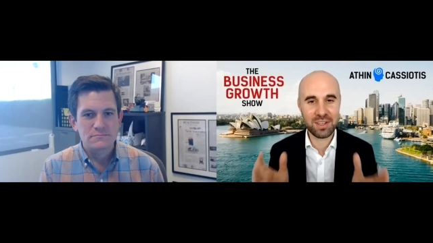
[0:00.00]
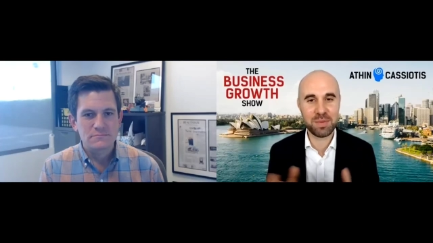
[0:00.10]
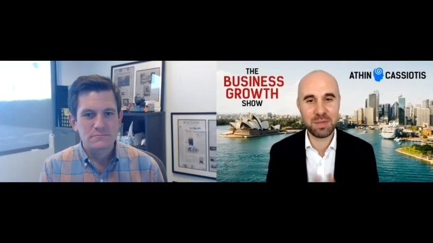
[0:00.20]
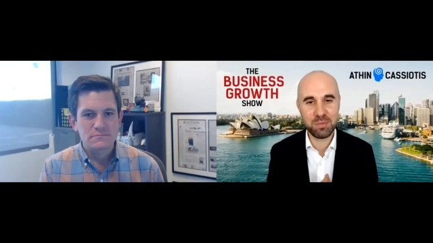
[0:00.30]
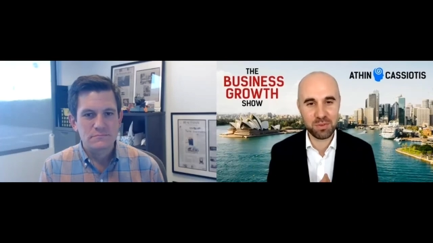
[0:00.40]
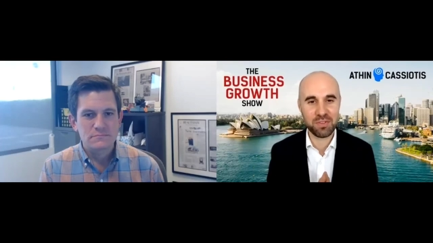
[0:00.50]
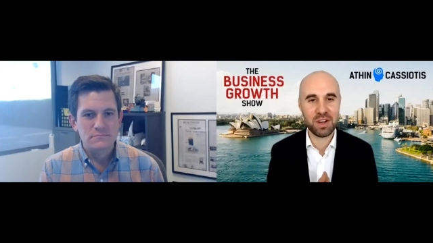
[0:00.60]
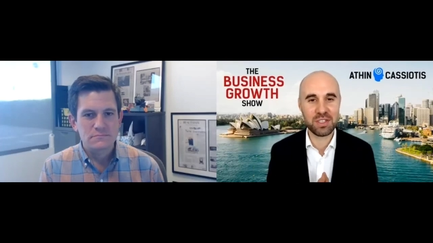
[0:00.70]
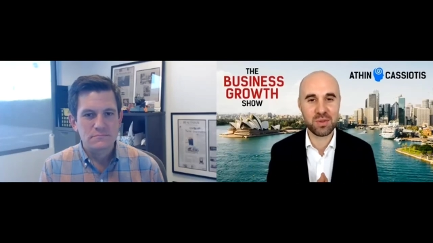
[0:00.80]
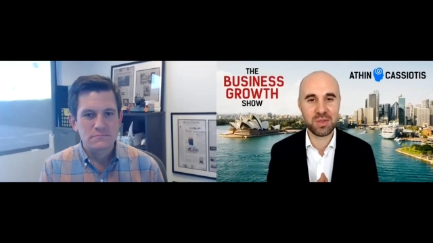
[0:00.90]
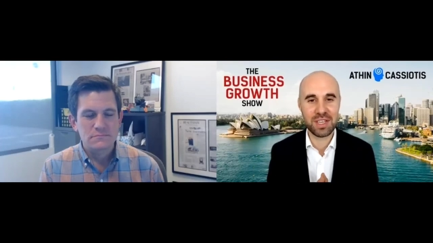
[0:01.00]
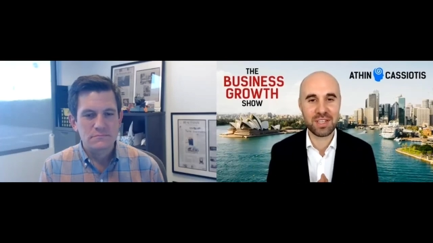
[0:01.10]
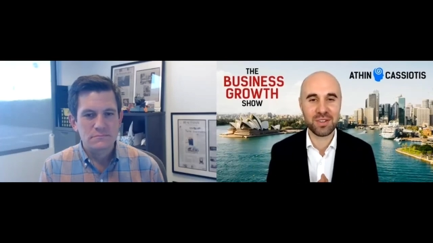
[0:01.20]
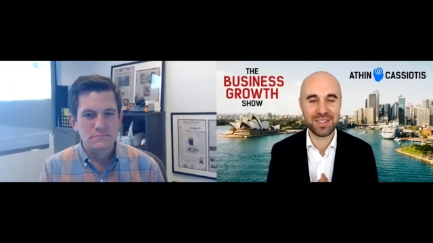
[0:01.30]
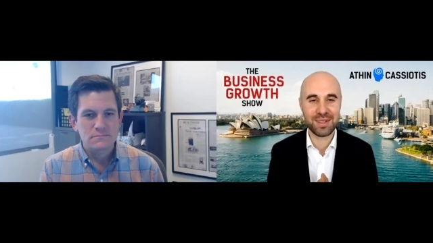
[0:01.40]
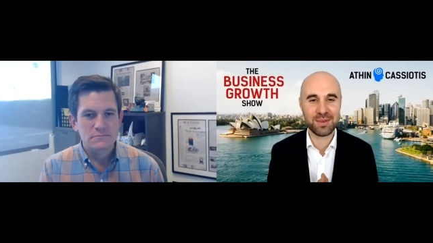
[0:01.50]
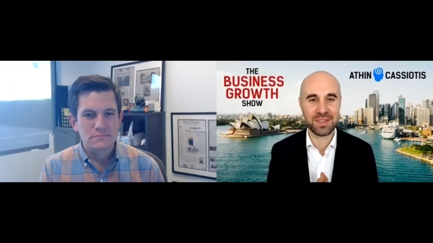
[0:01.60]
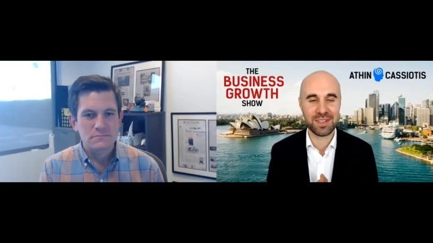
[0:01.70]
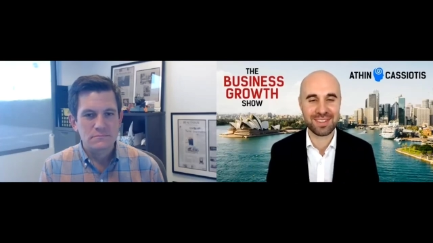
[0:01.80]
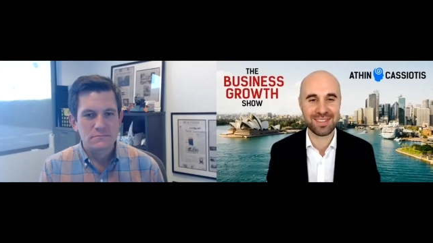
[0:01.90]
Speaker 1: can people find you and get in contact
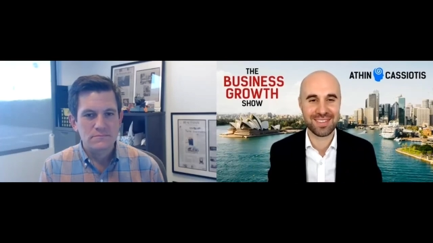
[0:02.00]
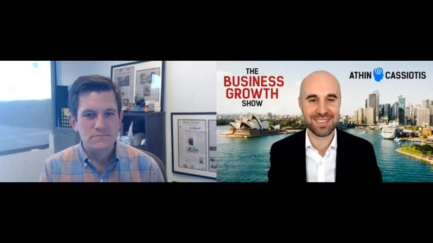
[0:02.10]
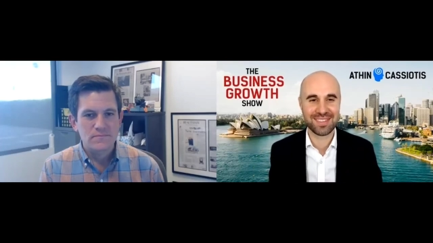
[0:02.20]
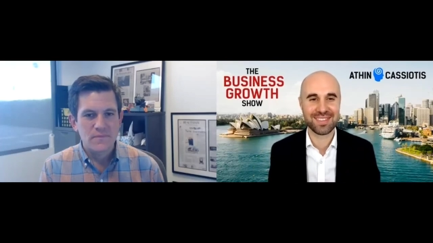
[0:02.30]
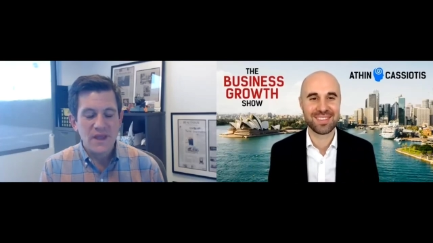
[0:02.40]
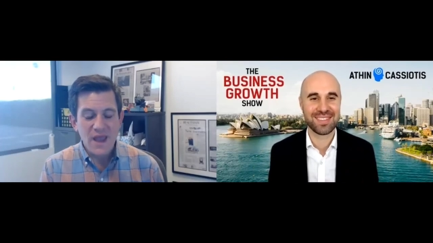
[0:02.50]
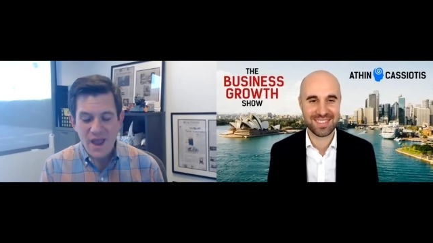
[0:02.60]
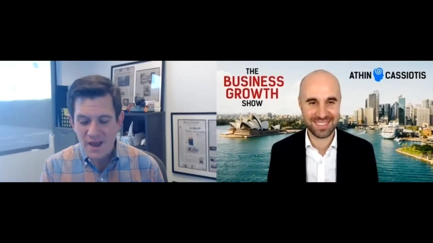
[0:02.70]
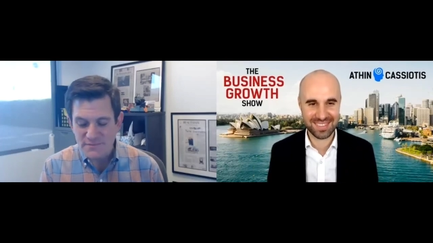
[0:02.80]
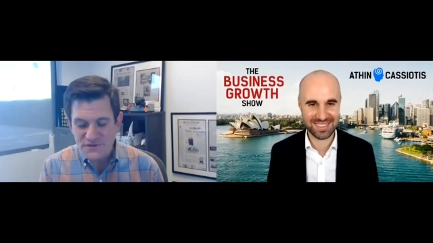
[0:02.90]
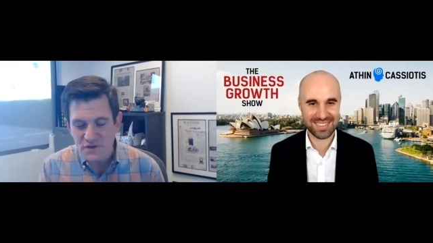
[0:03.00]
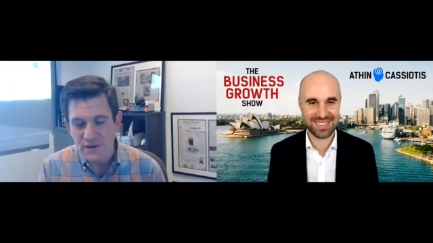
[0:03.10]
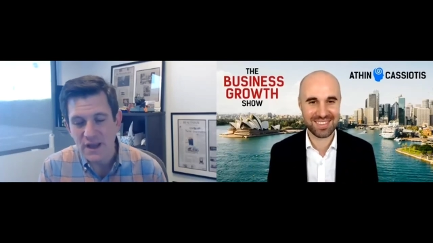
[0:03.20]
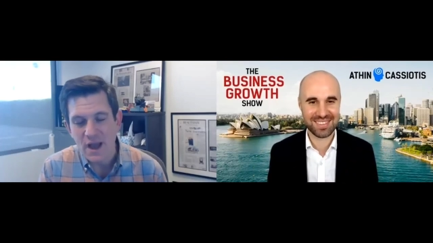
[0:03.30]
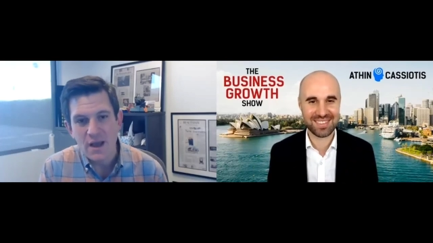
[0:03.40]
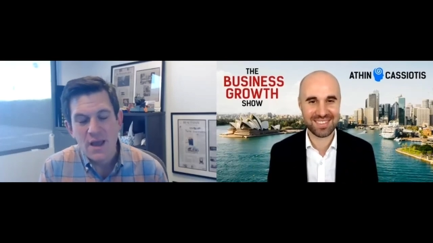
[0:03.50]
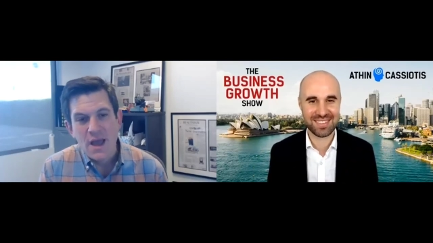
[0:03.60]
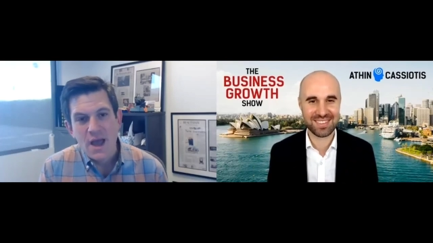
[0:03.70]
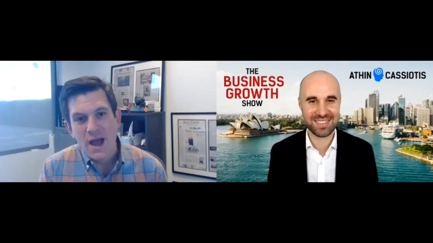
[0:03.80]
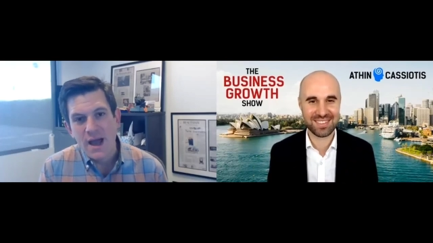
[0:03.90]
with you
Speaker 2: yeah absolutely uh,
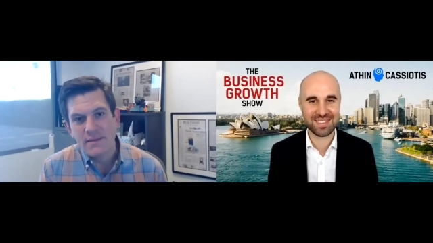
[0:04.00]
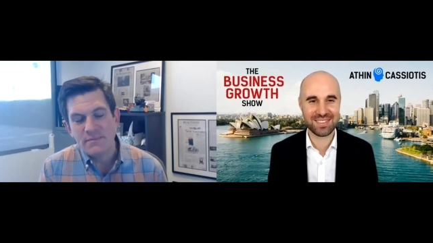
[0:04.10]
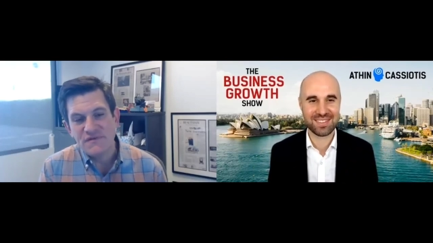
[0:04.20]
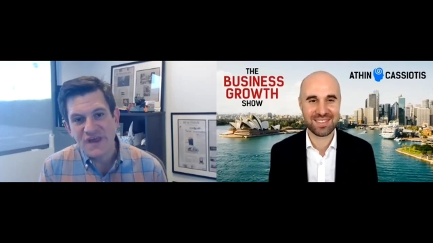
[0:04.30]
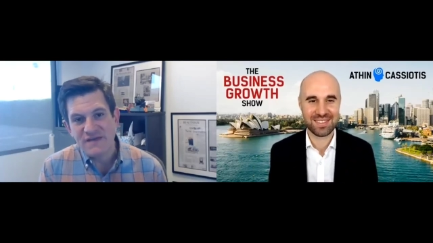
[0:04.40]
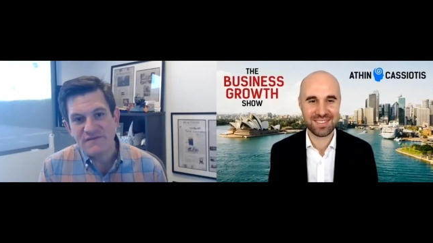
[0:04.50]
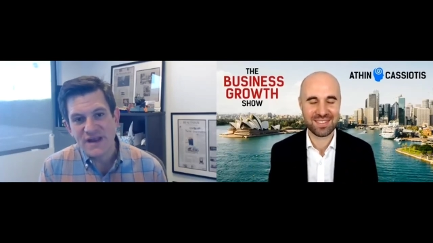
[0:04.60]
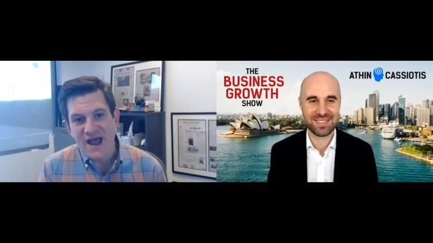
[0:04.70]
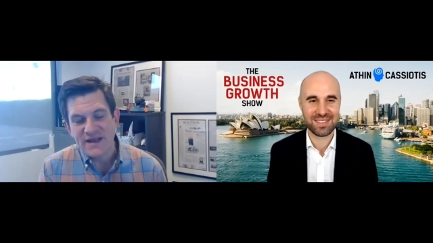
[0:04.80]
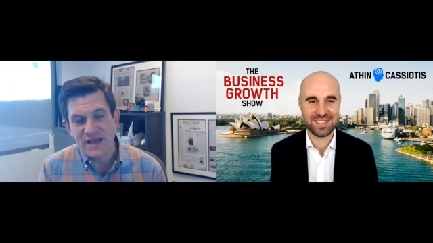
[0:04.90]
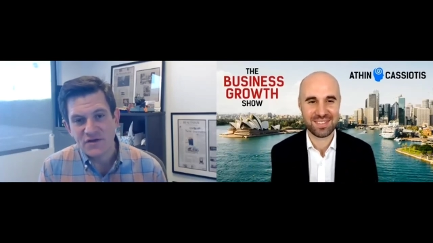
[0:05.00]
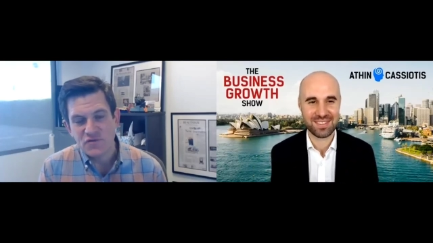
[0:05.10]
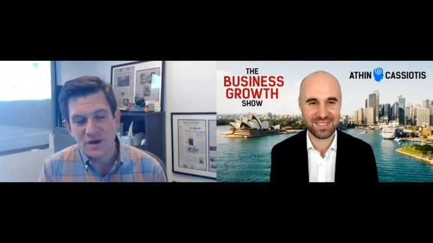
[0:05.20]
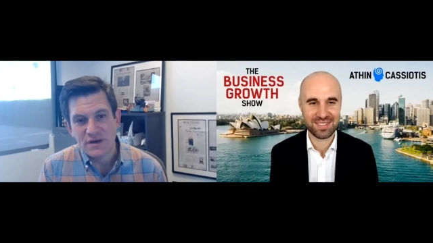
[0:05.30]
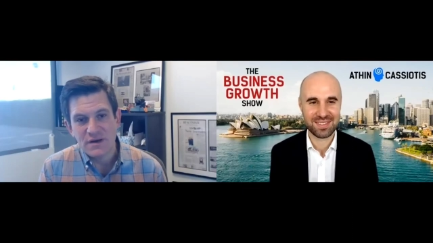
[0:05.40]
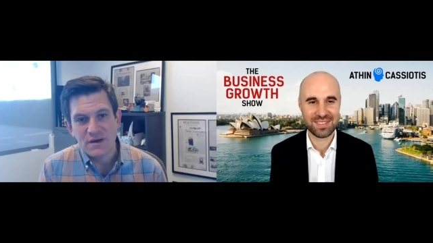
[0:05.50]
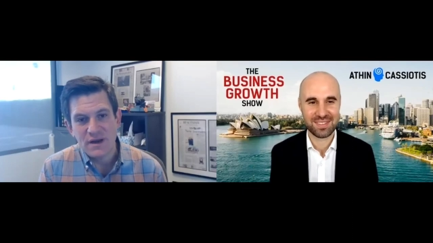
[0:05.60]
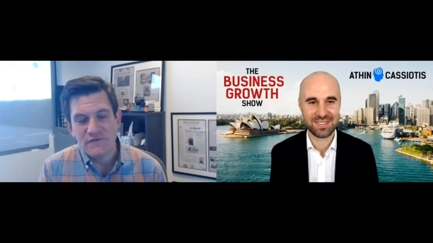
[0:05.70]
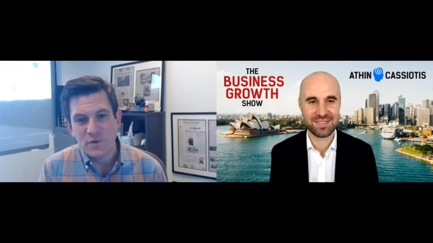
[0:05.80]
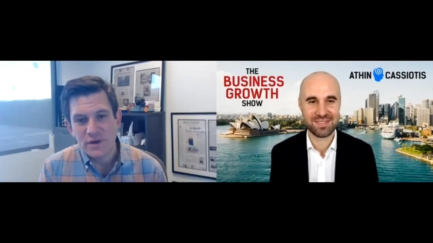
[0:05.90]
i'm david at
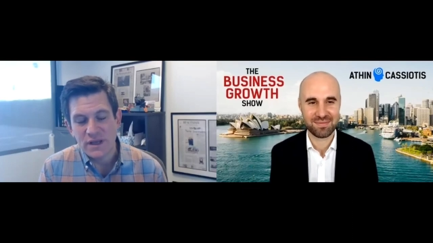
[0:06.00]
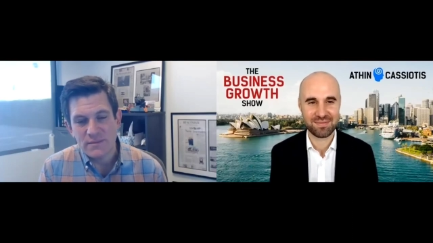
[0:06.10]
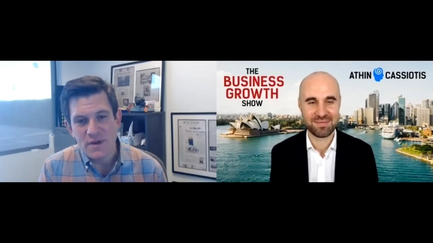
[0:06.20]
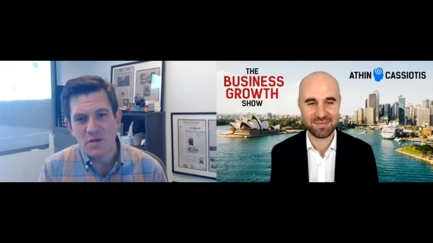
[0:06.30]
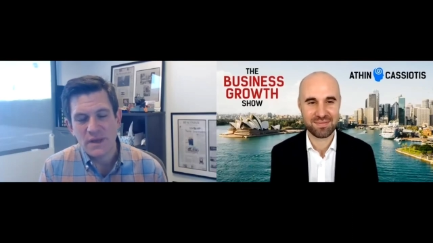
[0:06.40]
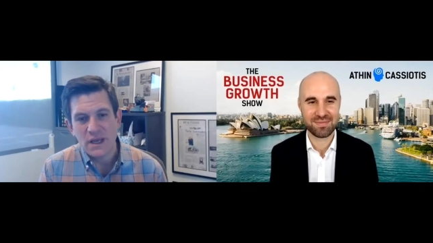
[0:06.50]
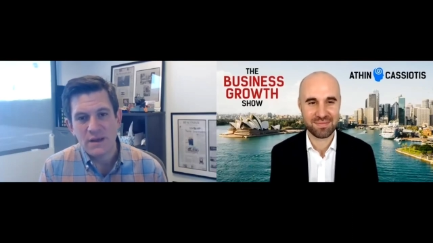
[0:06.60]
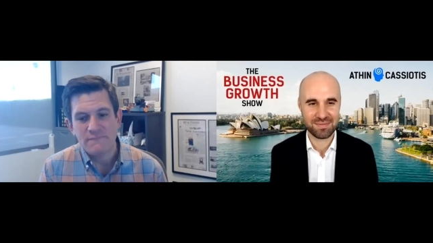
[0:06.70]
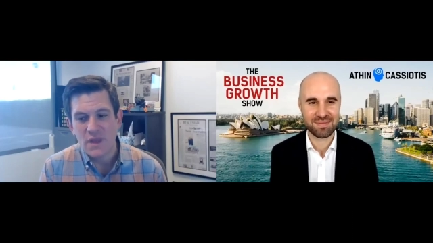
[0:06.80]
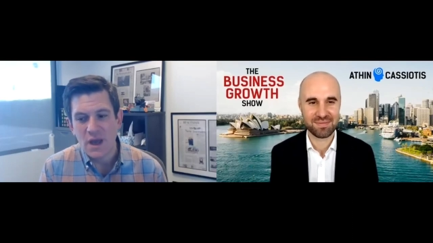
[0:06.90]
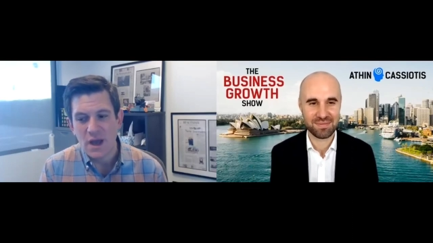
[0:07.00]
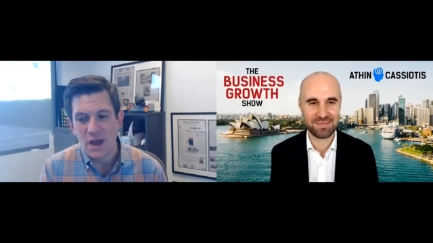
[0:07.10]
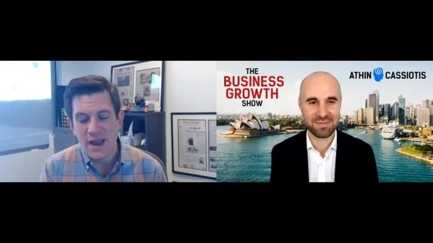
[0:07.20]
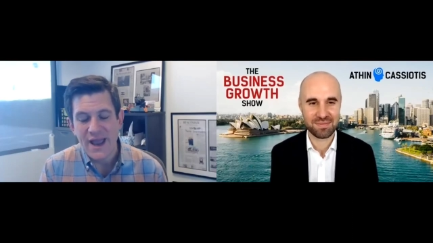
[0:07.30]
Handwrytten if you want to email me uh,